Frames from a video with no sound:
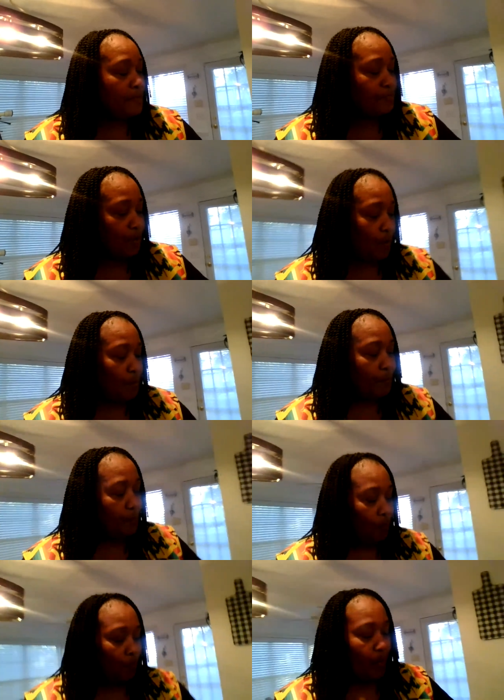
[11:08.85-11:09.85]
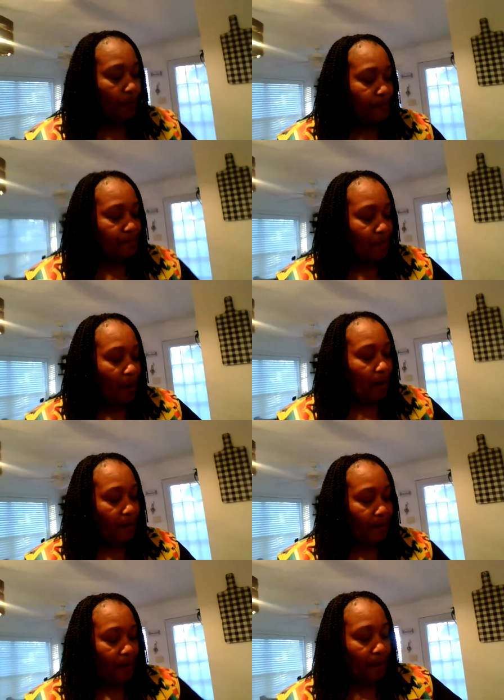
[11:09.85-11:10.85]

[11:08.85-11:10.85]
So we would start,